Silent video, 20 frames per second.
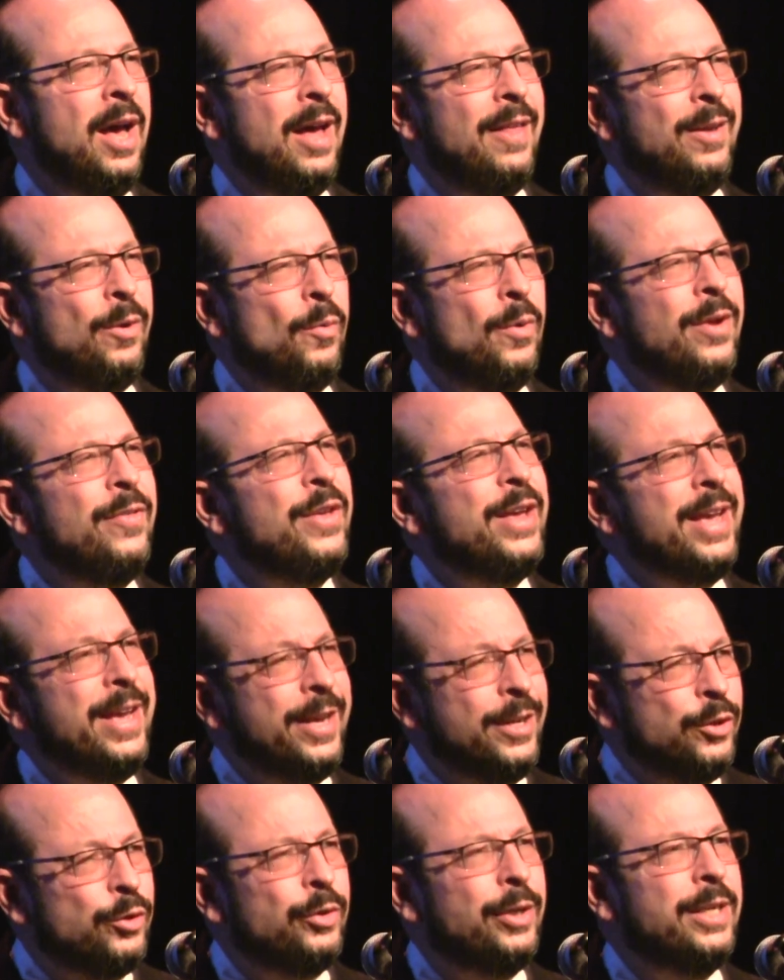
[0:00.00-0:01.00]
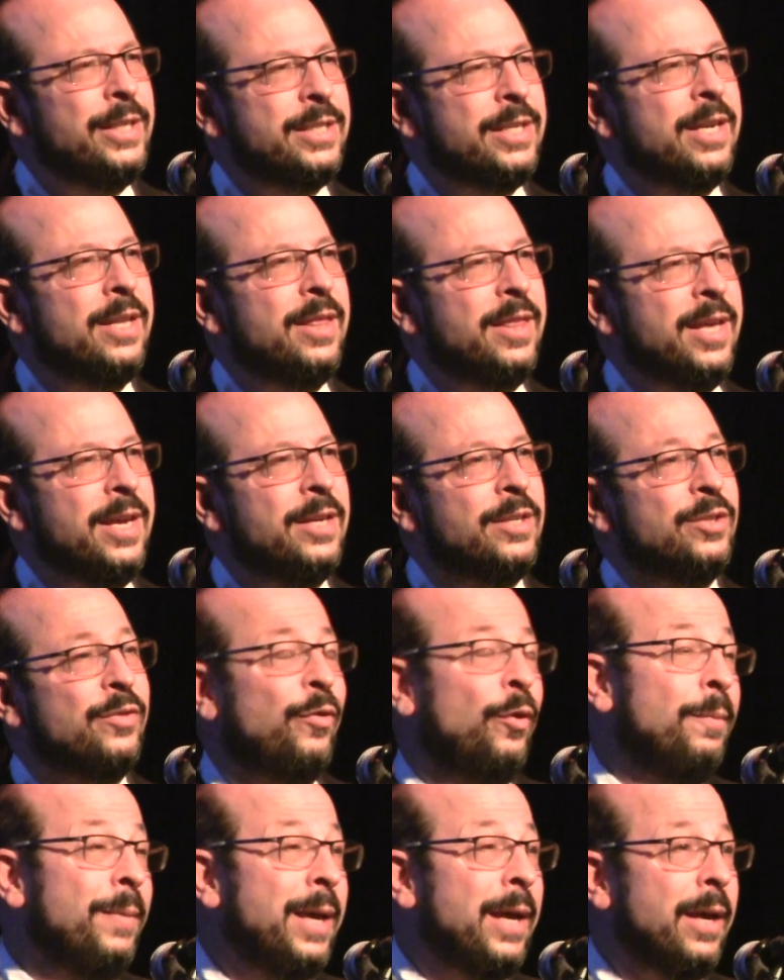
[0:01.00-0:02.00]
I think one of the interesting things
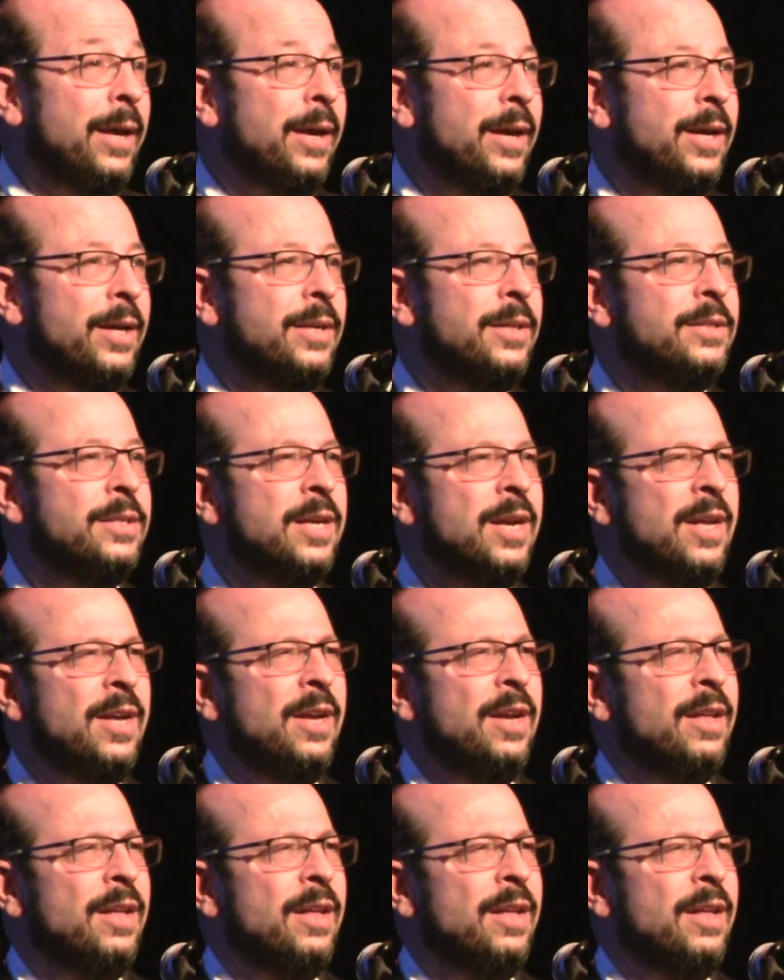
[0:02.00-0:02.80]
for me is